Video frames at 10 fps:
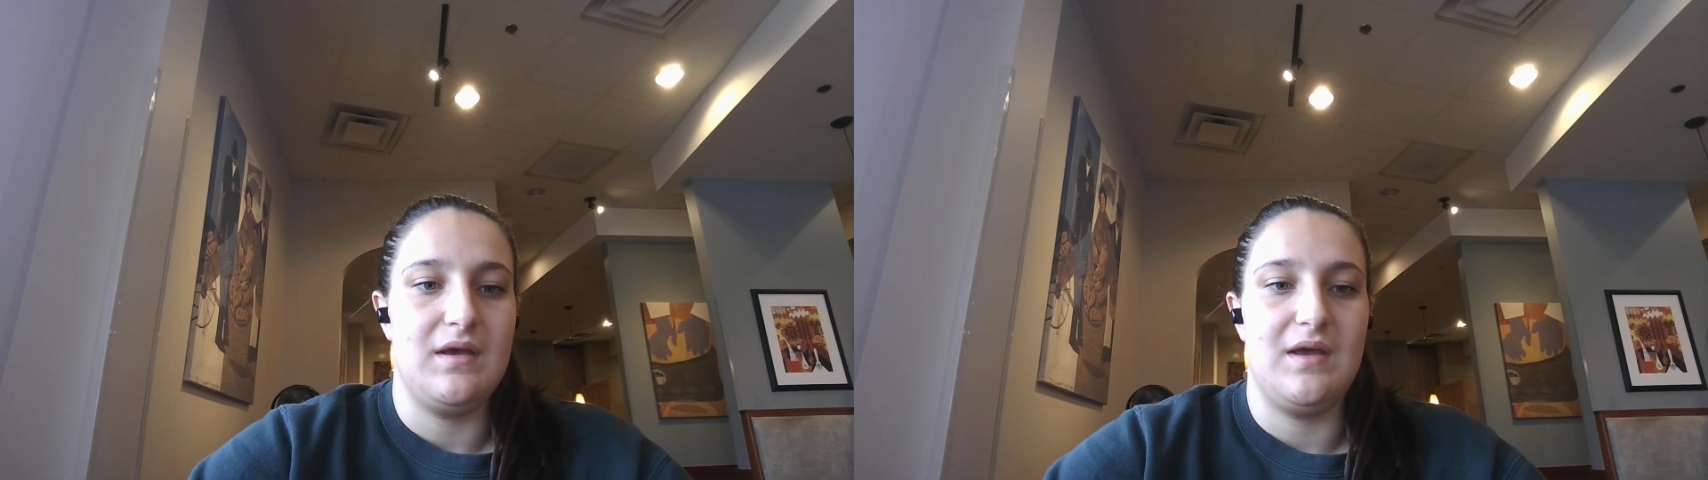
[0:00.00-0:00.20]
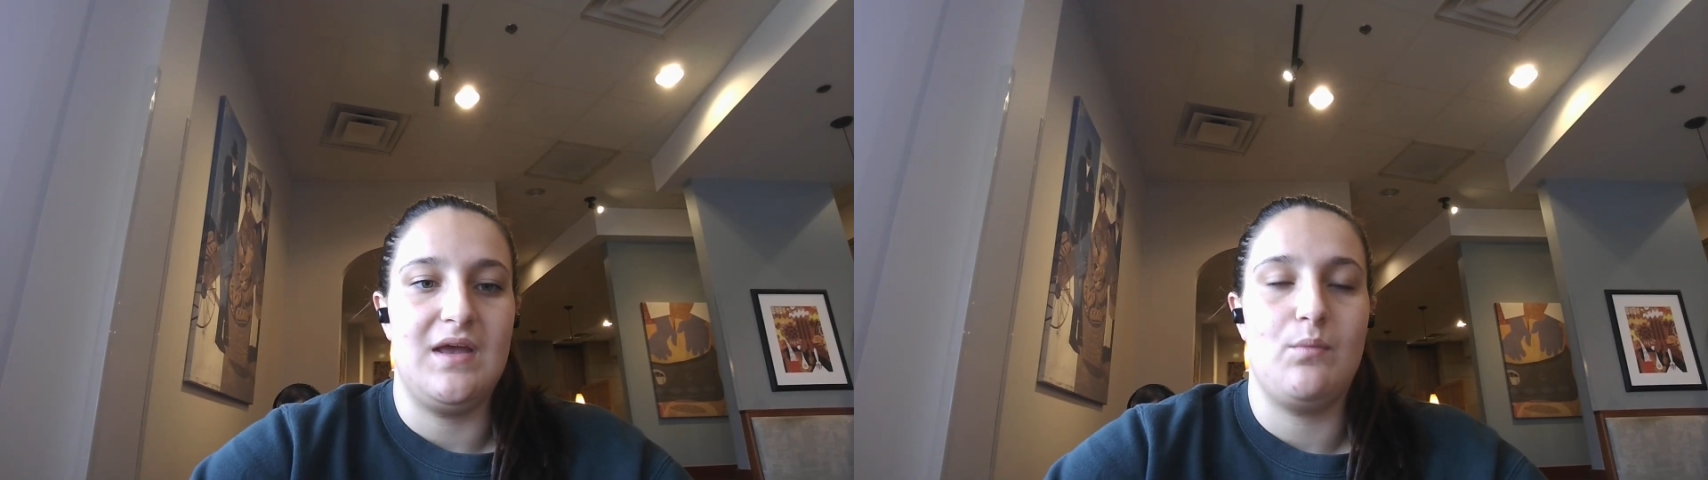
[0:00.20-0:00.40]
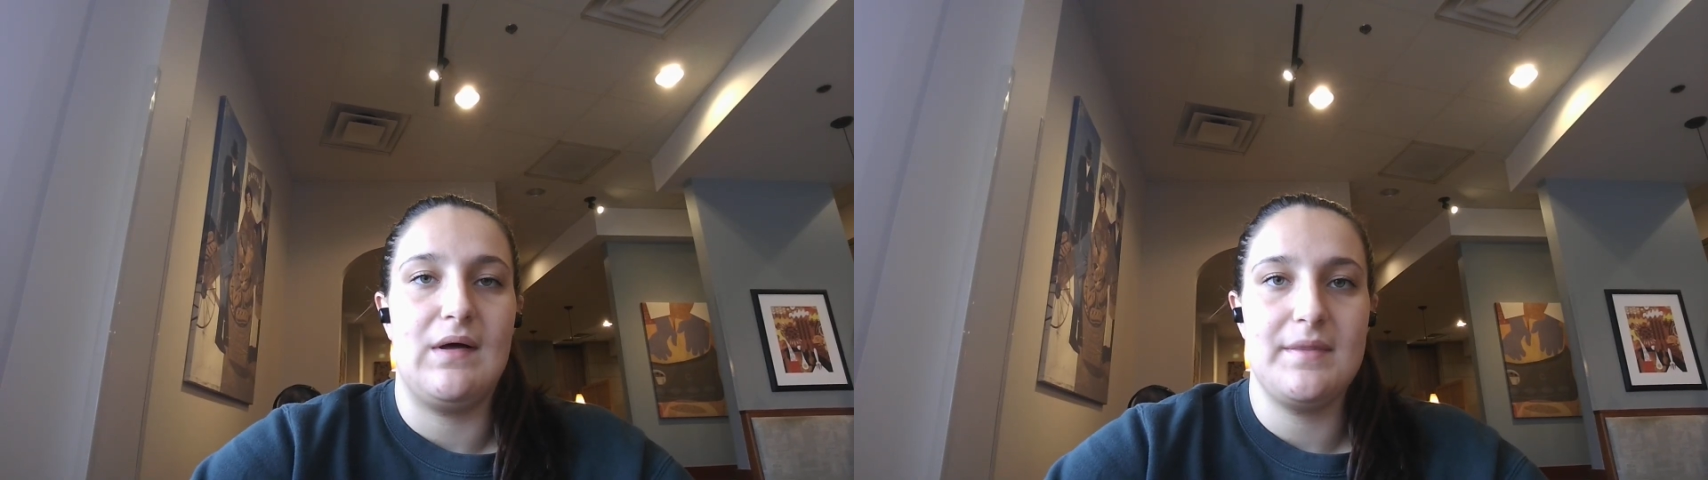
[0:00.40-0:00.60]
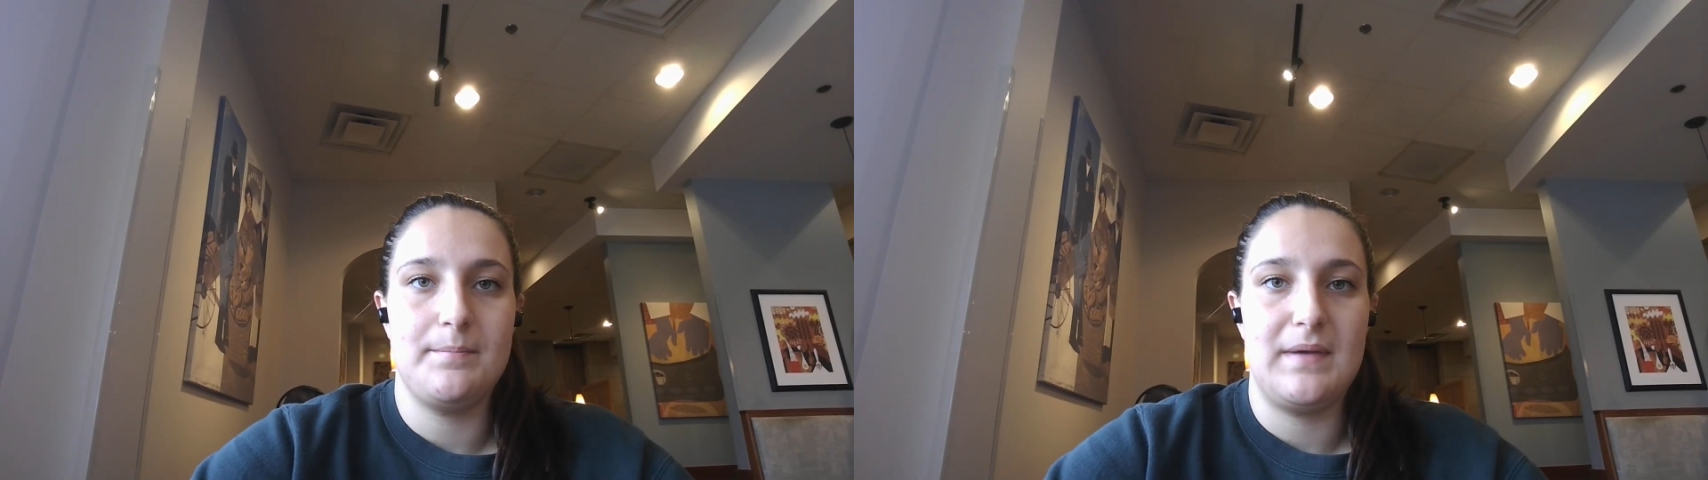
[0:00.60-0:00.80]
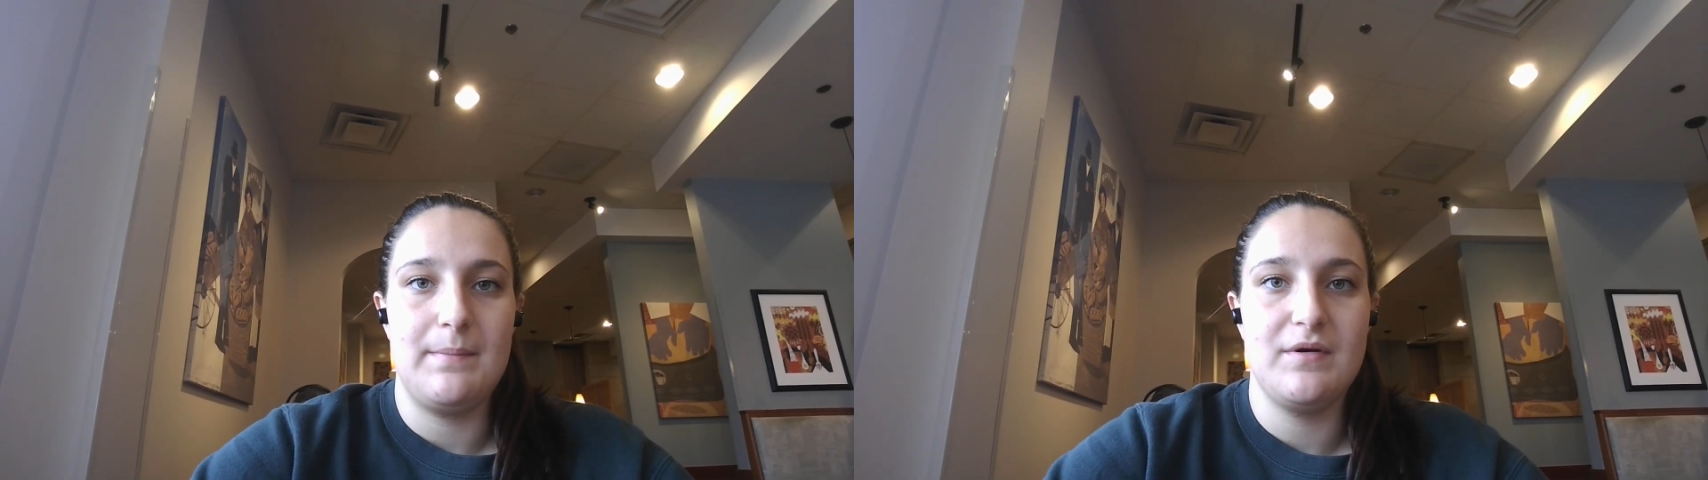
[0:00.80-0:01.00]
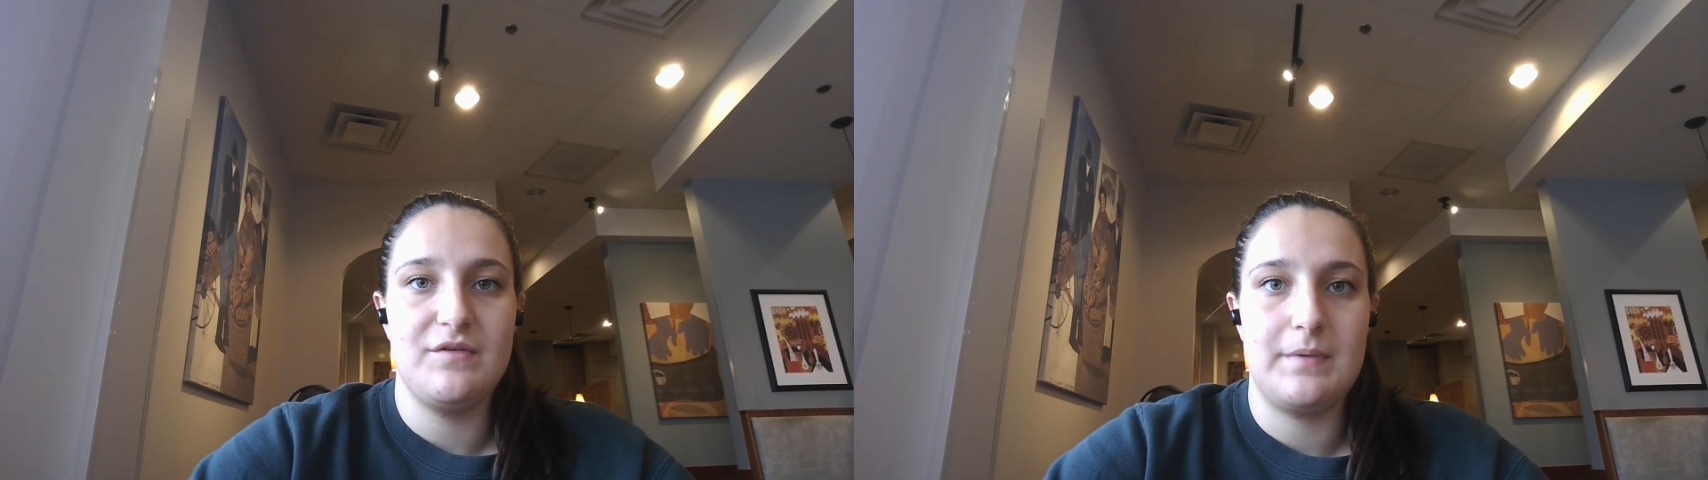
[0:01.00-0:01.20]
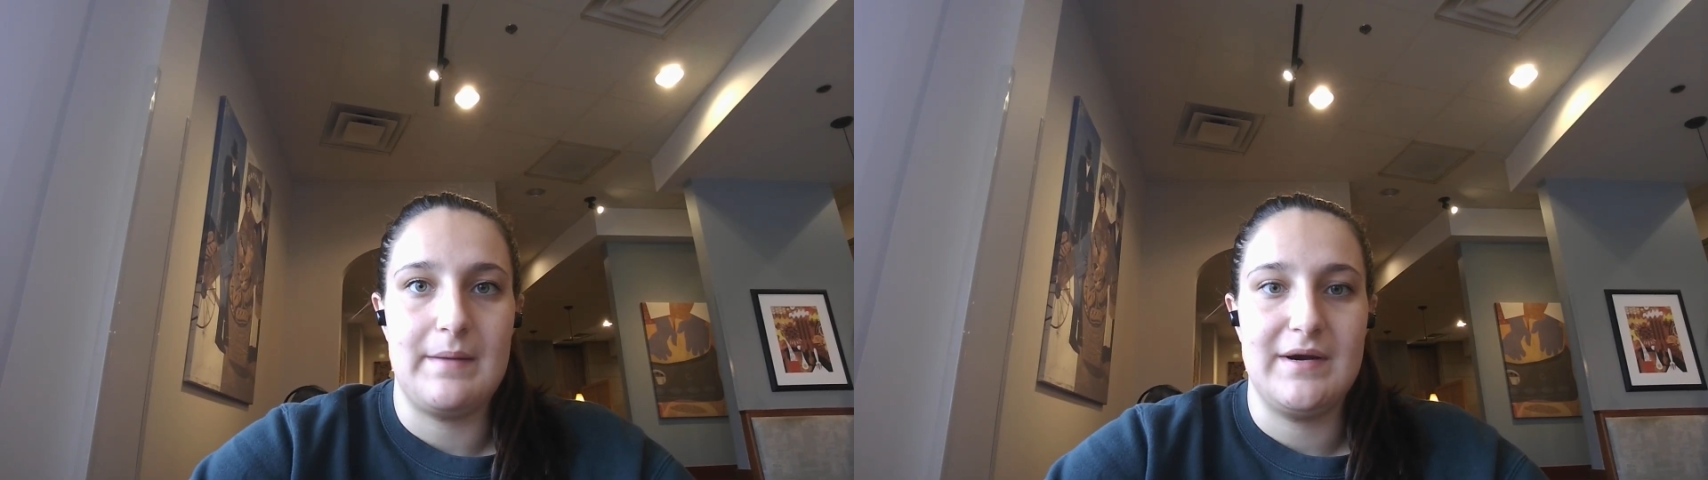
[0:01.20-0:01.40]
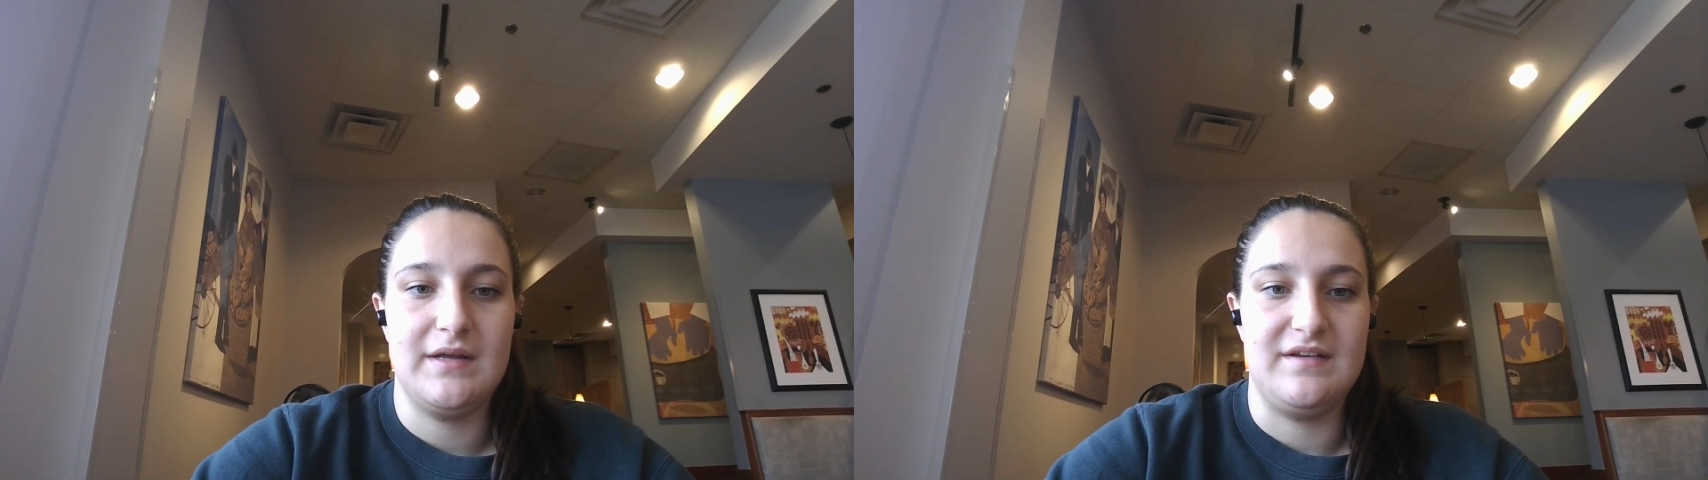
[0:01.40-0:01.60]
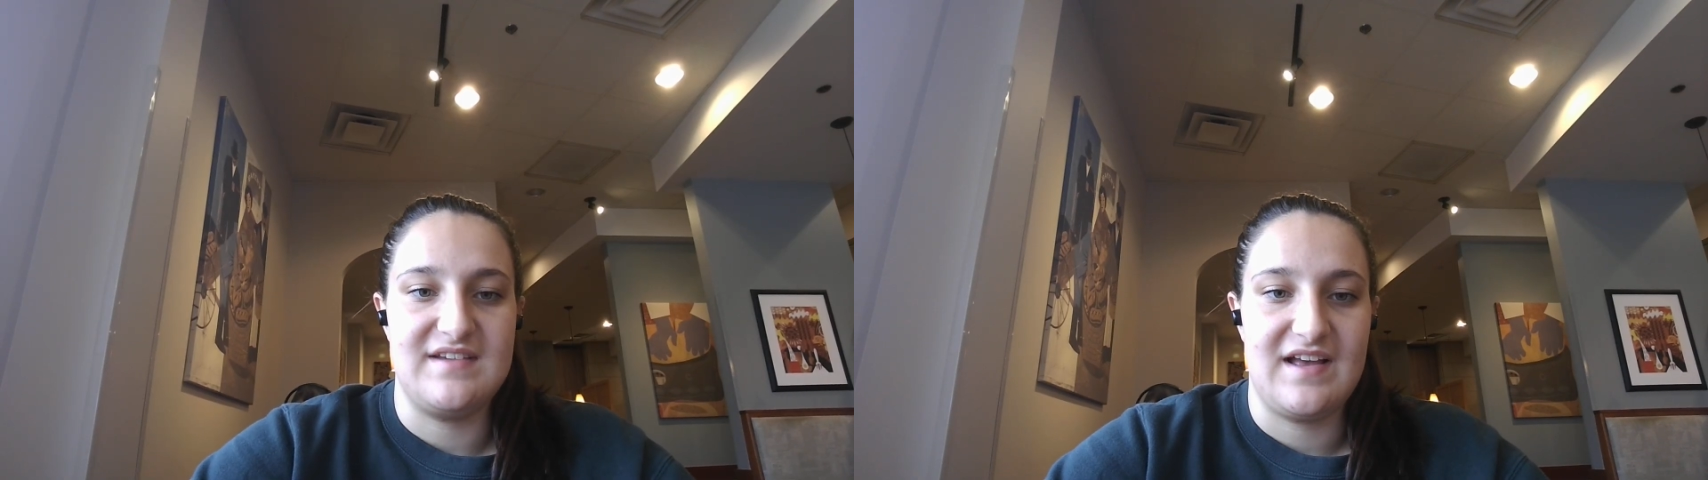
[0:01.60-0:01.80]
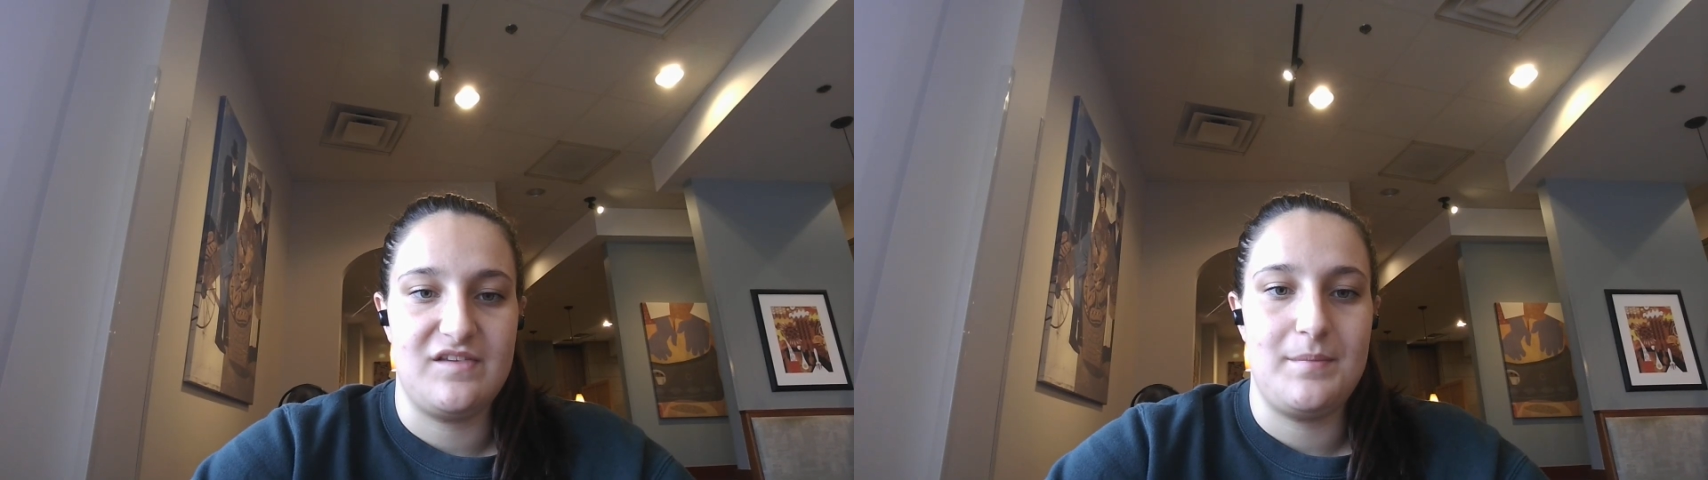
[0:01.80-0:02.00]
And while the paper is primarily
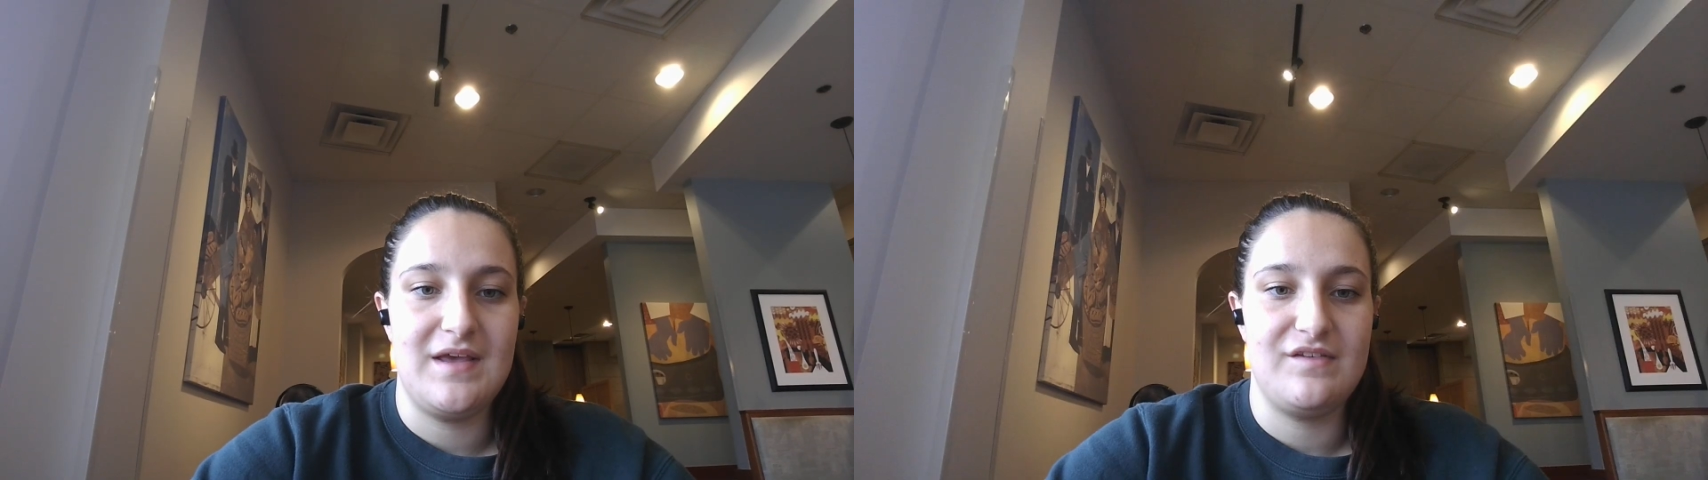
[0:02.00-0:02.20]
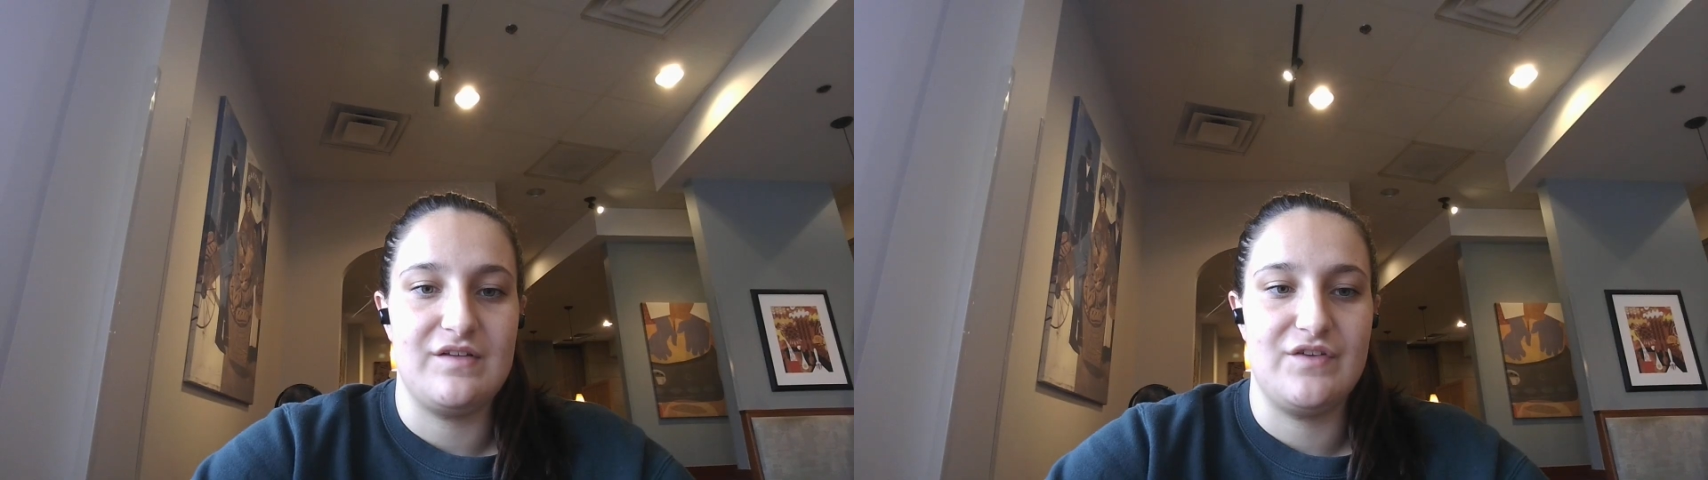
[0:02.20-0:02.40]
text-based,